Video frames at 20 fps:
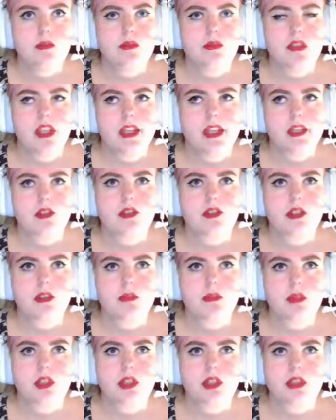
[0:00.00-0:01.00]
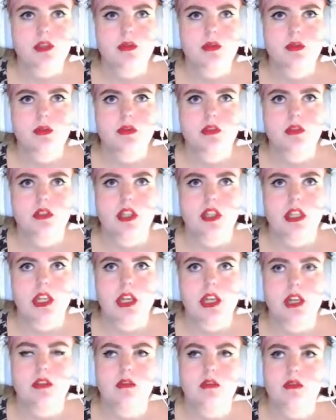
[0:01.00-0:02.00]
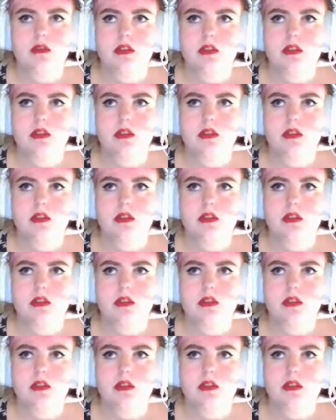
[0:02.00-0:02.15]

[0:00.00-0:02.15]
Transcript: accurate, because they have